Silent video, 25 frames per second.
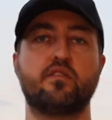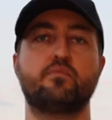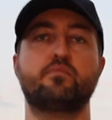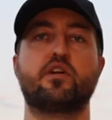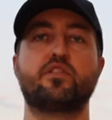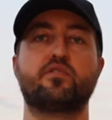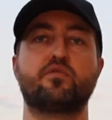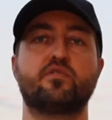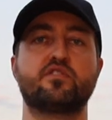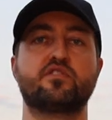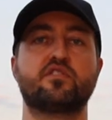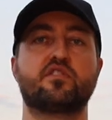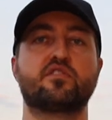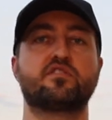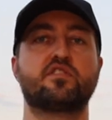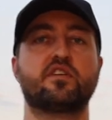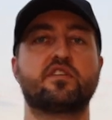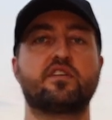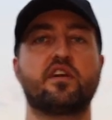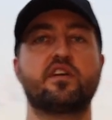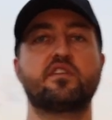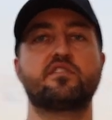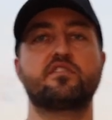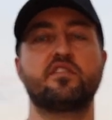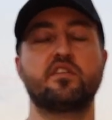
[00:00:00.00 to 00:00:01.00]
about the results I
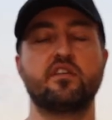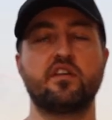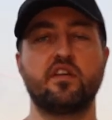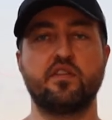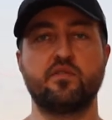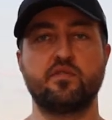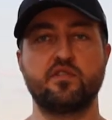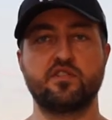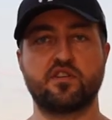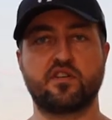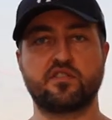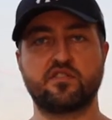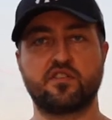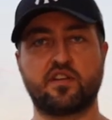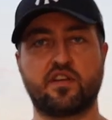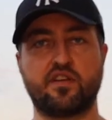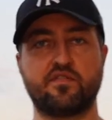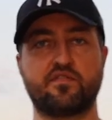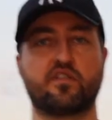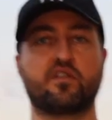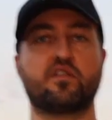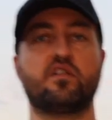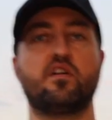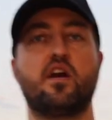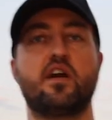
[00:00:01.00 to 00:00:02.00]
get and the results I get
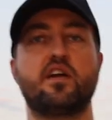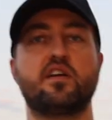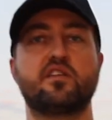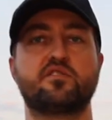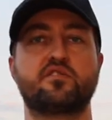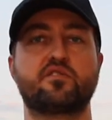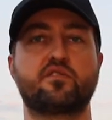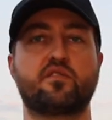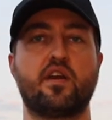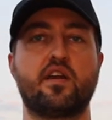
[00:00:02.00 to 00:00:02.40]
for clients.